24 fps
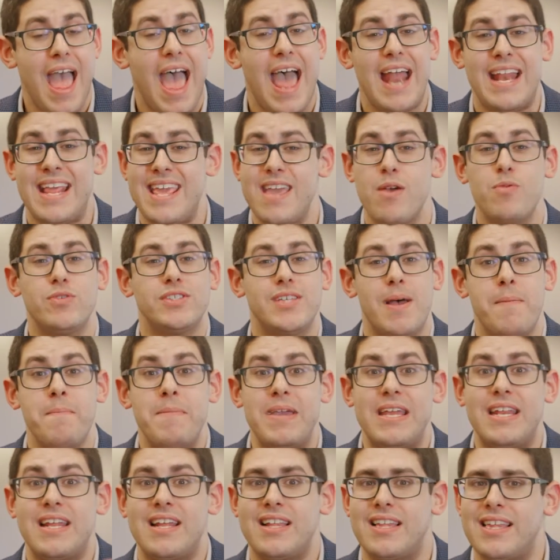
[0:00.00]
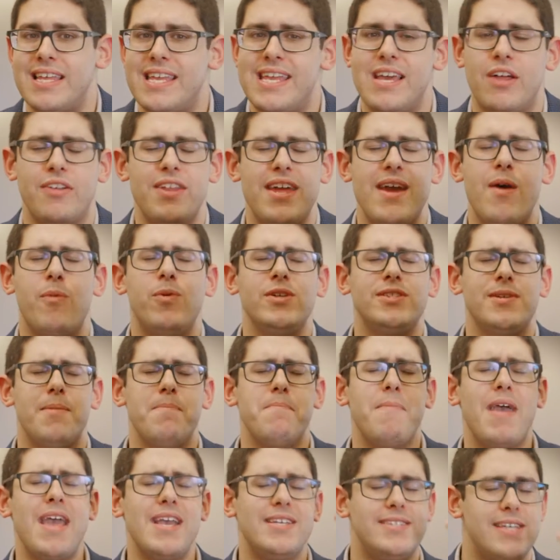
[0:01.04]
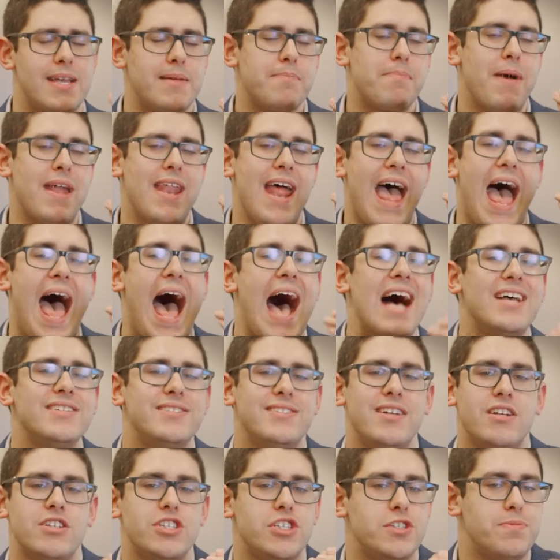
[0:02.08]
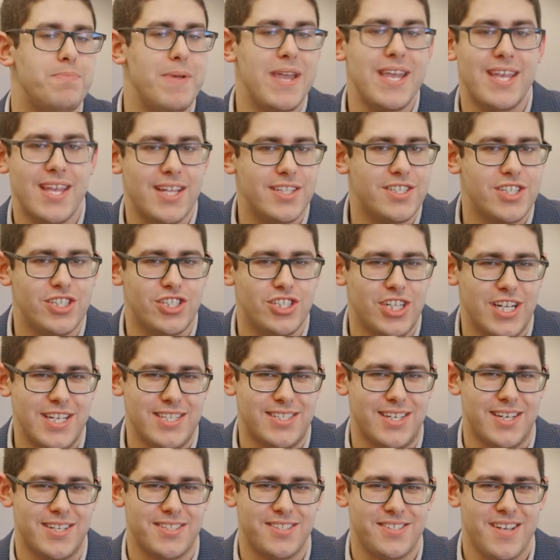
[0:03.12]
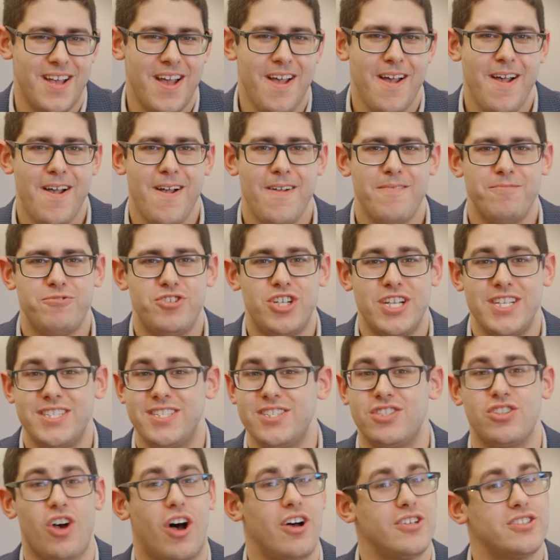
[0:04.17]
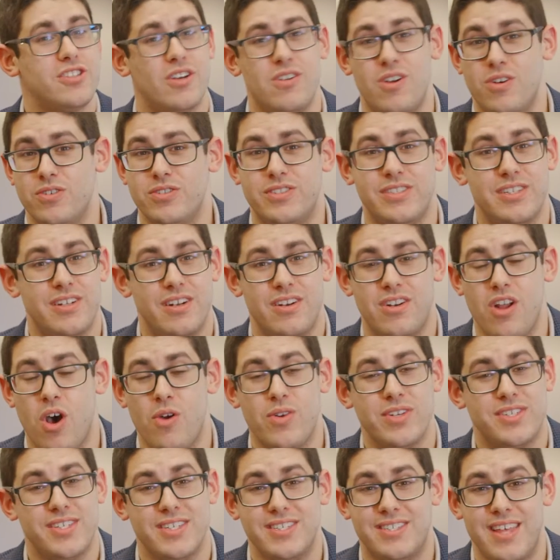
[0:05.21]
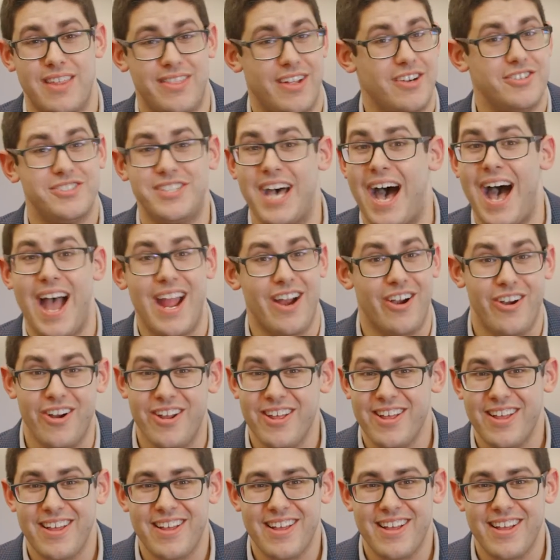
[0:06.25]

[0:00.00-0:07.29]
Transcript: And he was immediately healed. It was amazing." But as they're speaking to Jesus, Jesus also notices that they're tired.